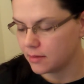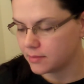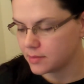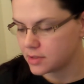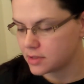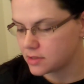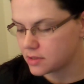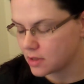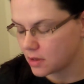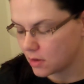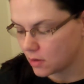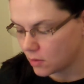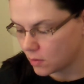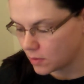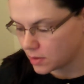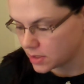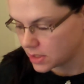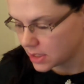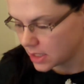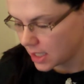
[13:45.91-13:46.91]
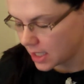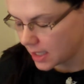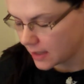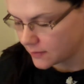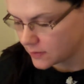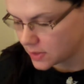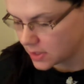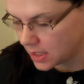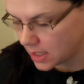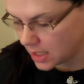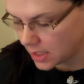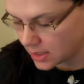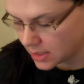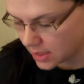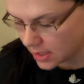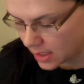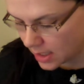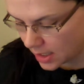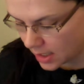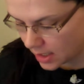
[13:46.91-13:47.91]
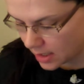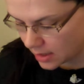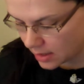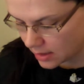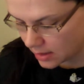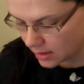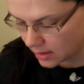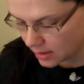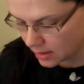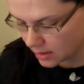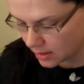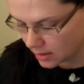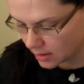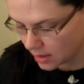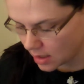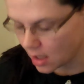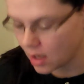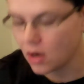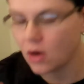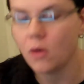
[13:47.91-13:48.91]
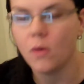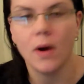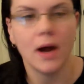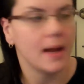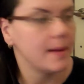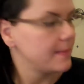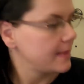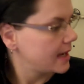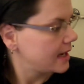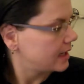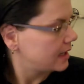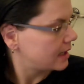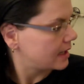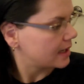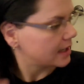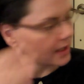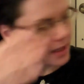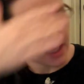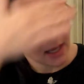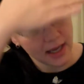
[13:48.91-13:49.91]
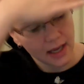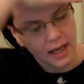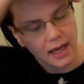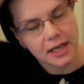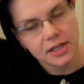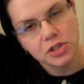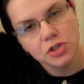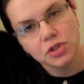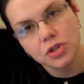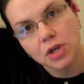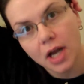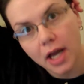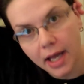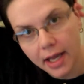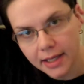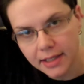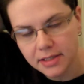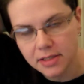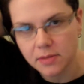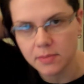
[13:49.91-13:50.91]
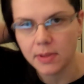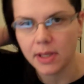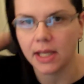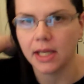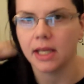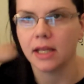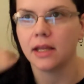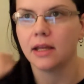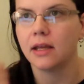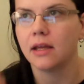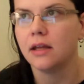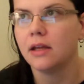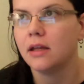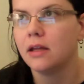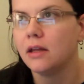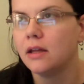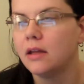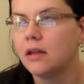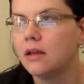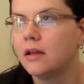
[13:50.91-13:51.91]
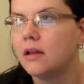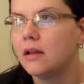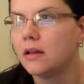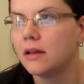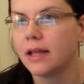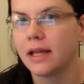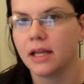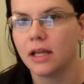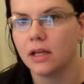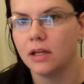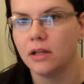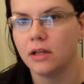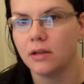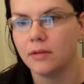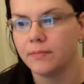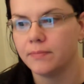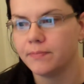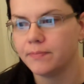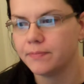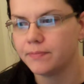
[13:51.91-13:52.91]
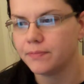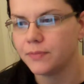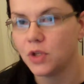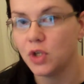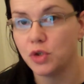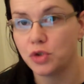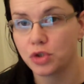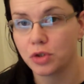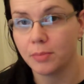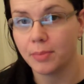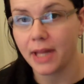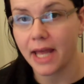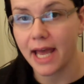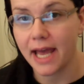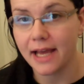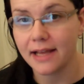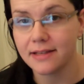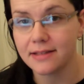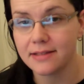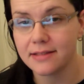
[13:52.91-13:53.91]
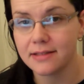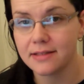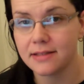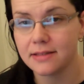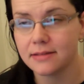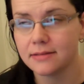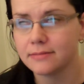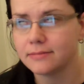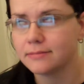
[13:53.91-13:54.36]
So what did I have to eat today? Oh, I made like I tried to make like a NutriBlast,